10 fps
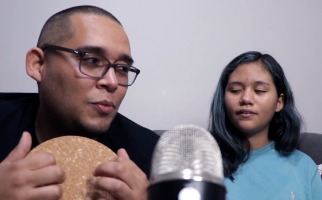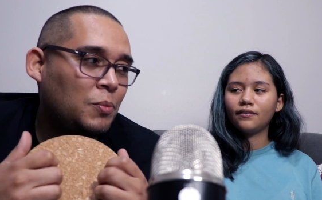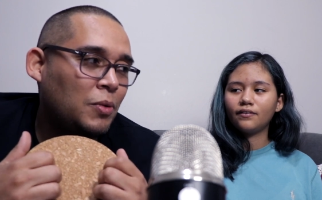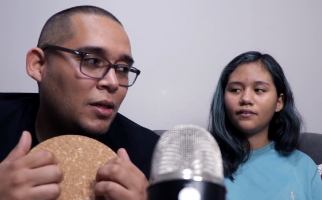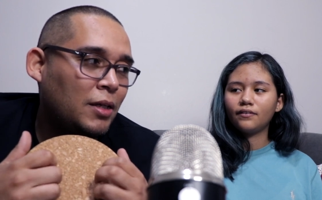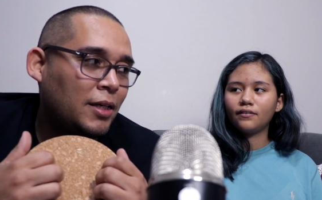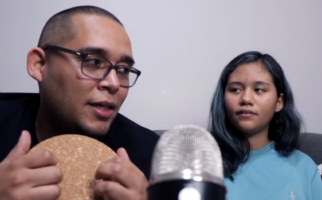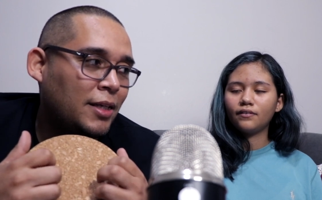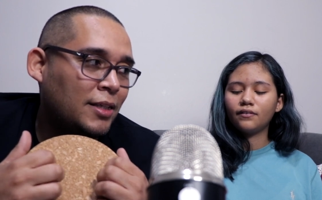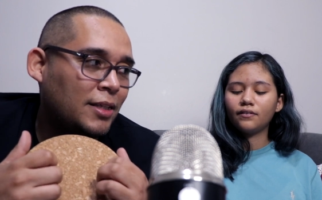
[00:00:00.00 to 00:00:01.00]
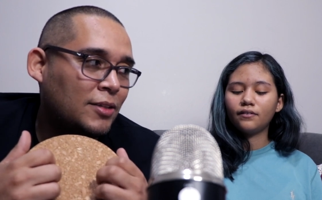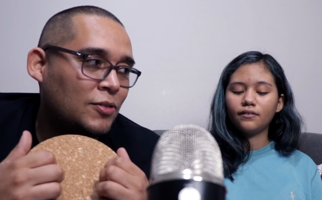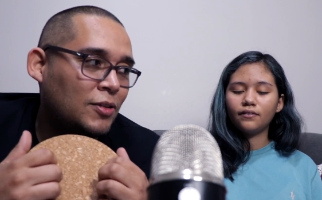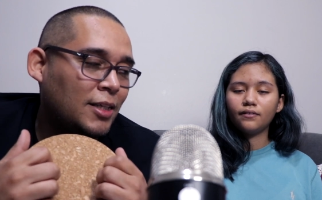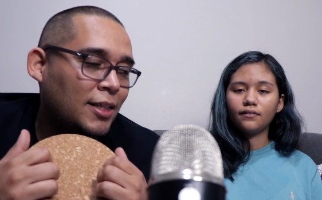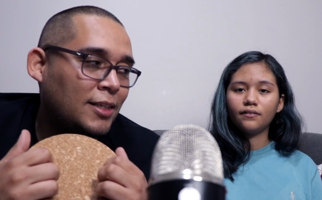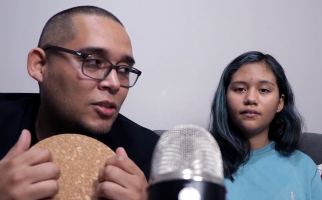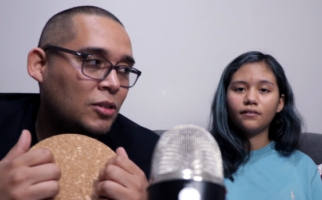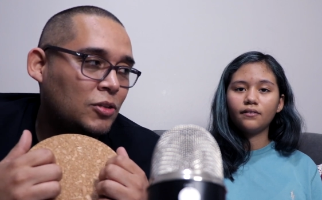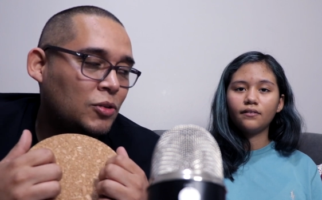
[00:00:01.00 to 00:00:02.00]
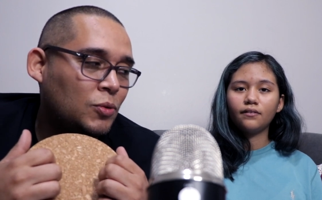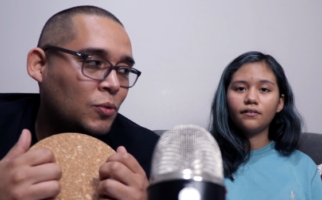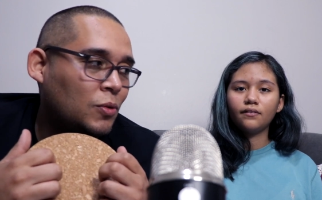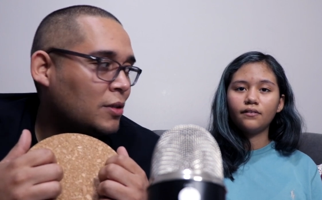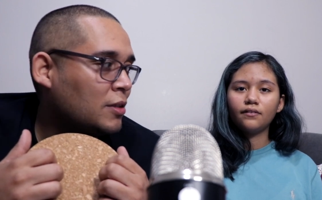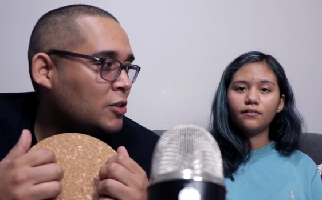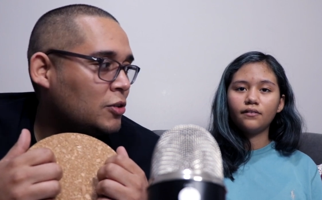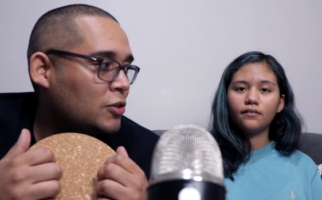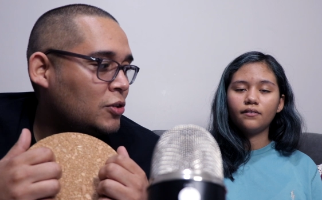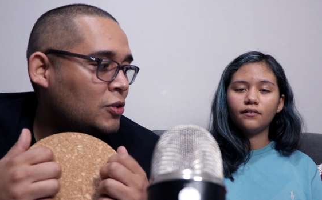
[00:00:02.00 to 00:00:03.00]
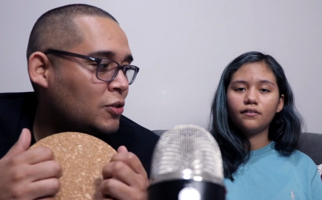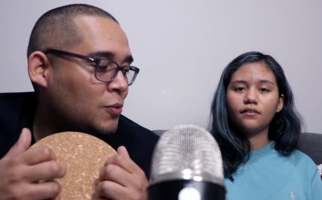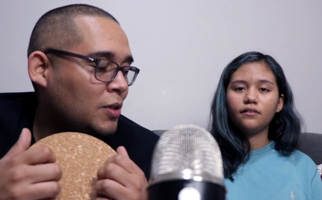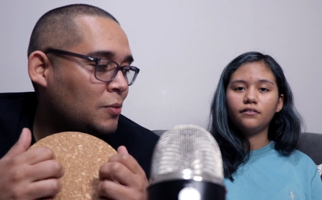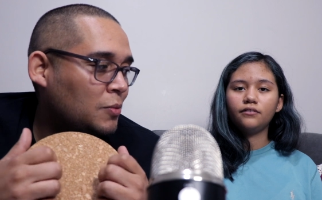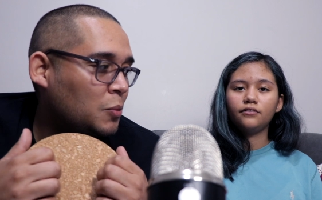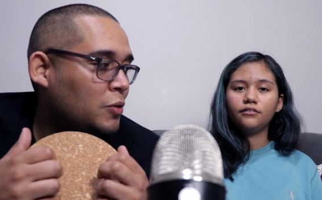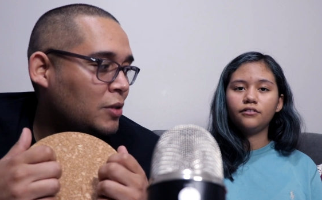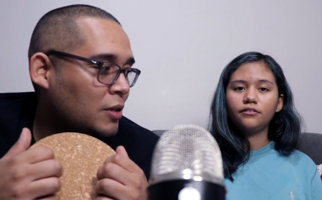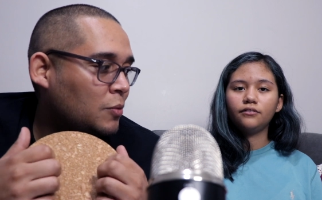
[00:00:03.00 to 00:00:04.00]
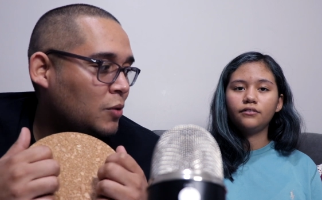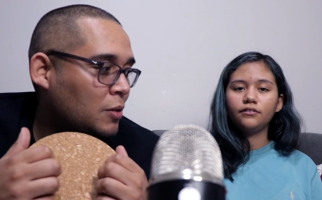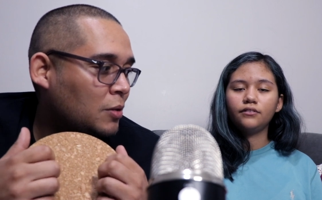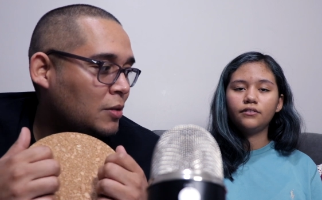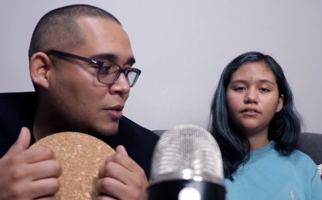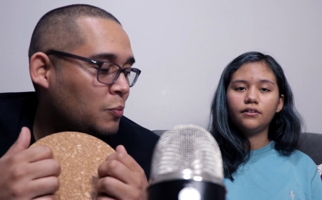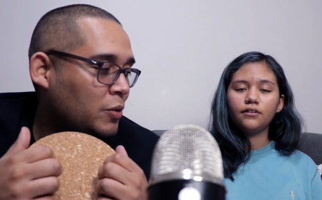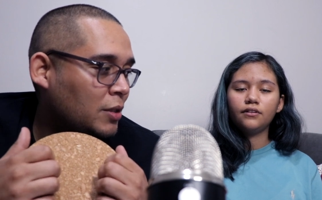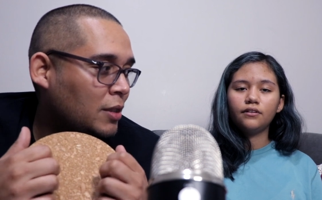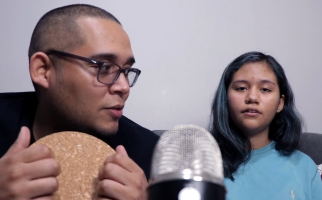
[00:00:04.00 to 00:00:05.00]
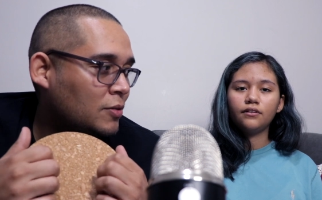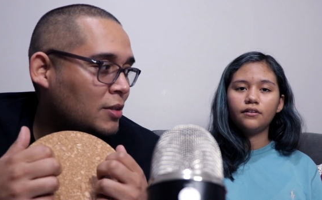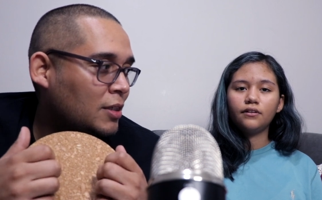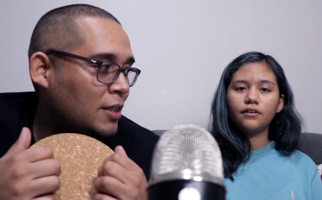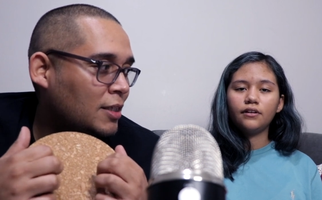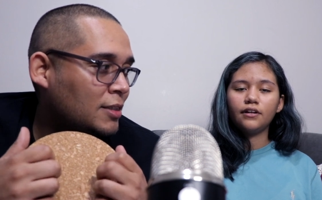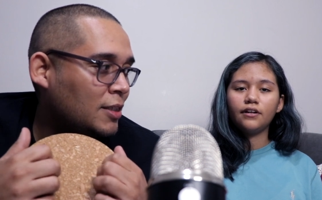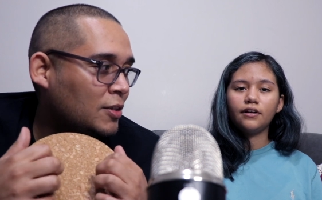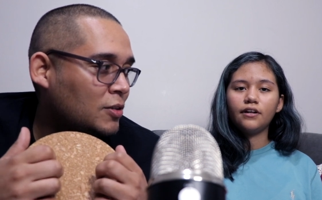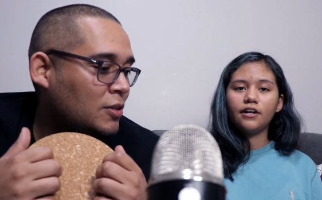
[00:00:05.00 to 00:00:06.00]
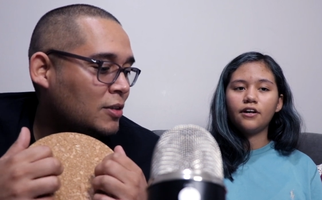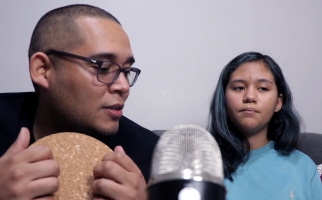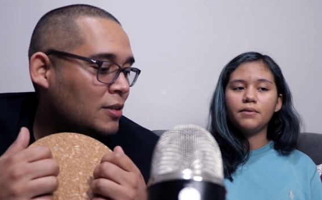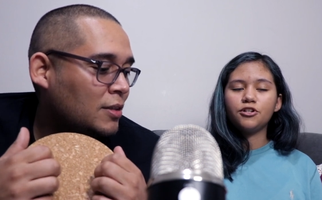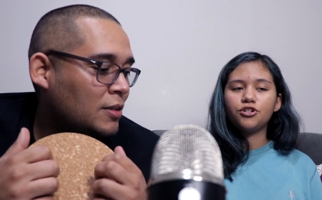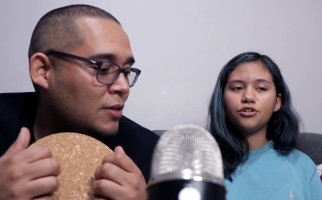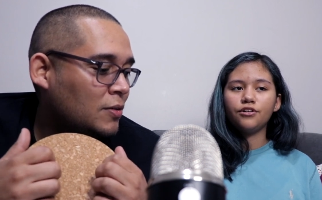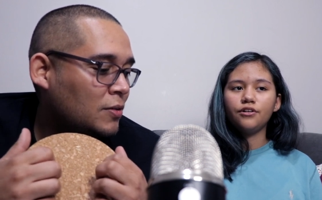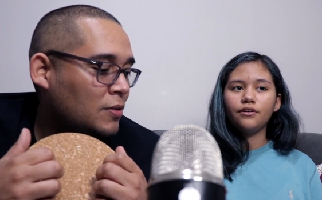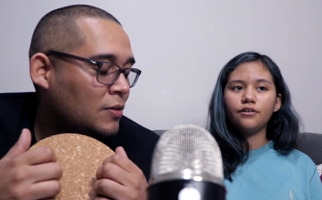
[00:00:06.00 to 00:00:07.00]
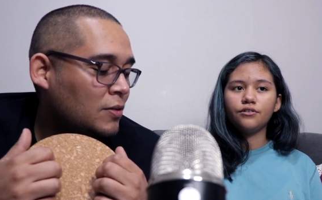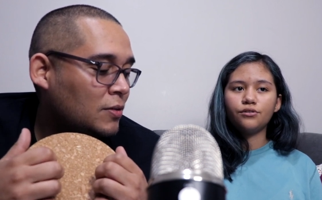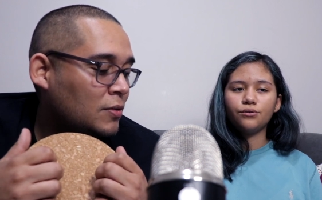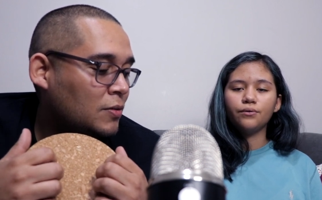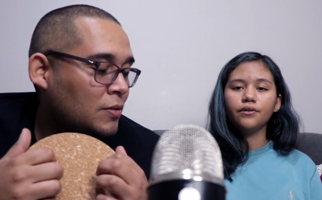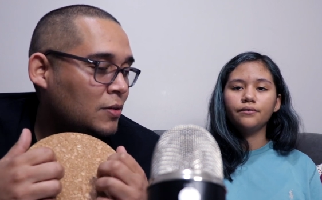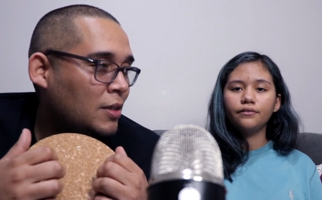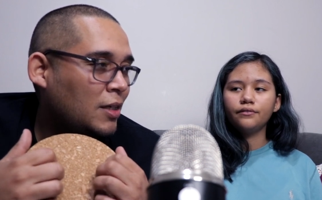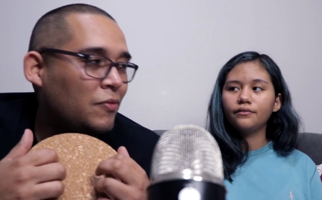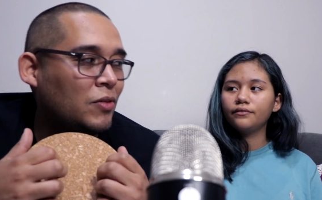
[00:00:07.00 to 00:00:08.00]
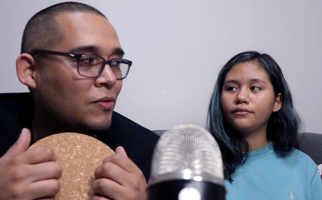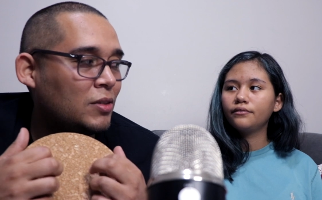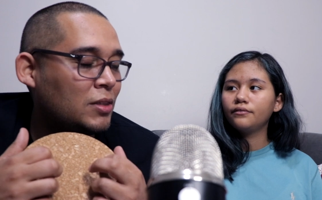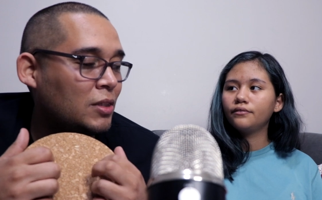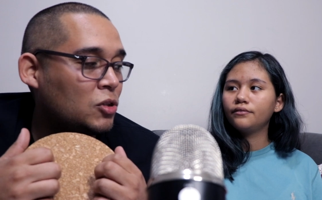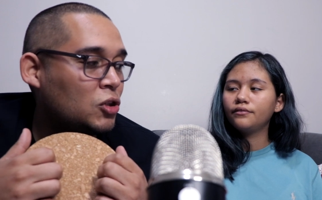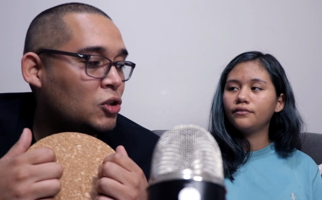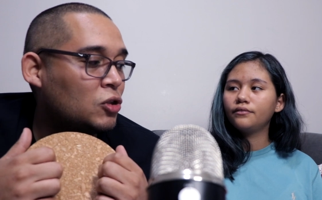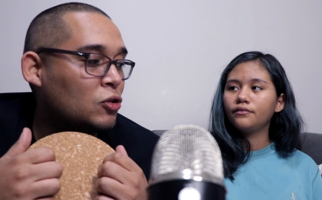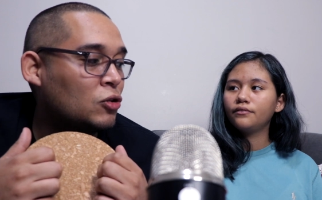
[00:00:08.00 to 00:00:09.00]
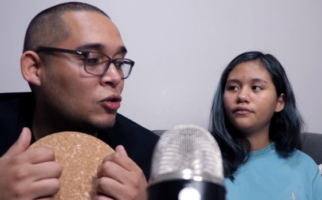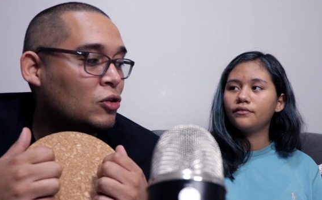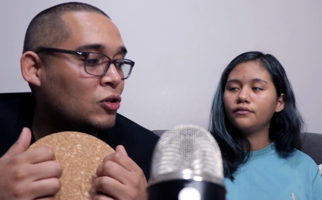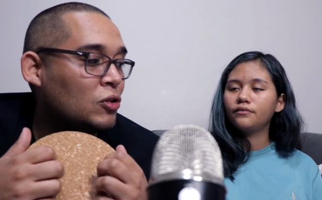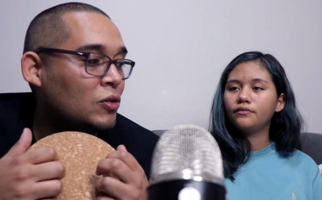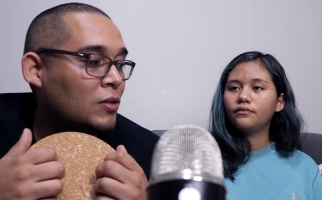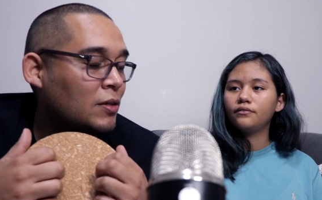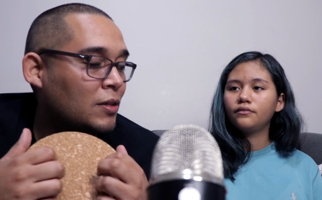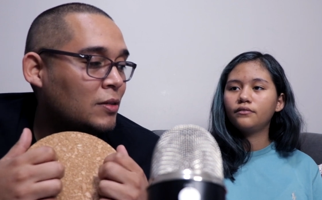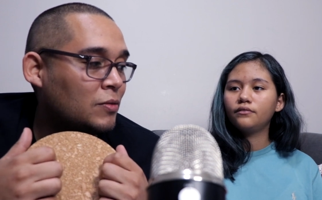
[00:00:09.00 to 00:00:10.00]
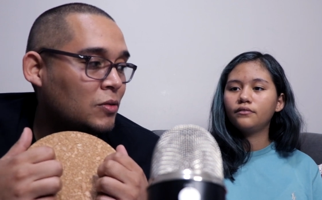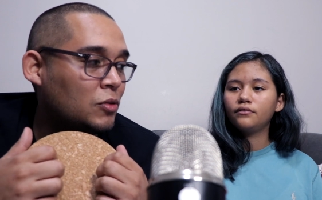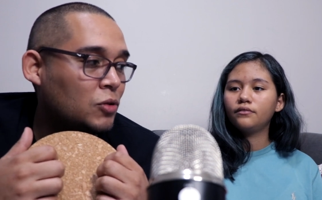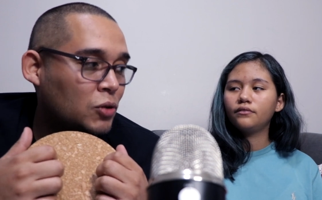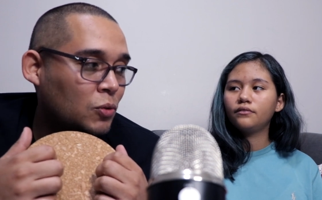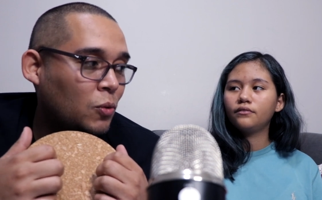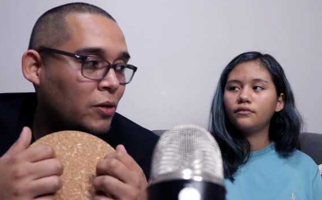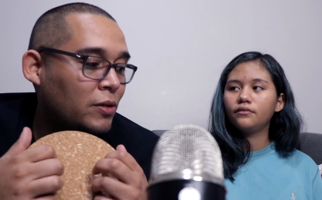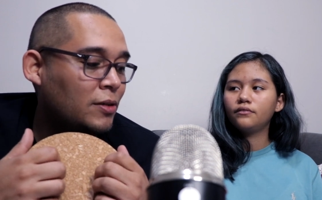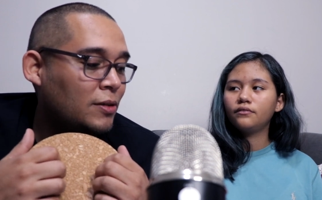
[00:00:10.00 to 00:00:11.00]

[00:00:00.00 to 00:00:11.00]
Speaker 1: we probably add an extra H. Sure. We pronounce the S-H.
Speaker 2: It could be sure or sure.
Speaker 1: I've never said sure. It's just sure.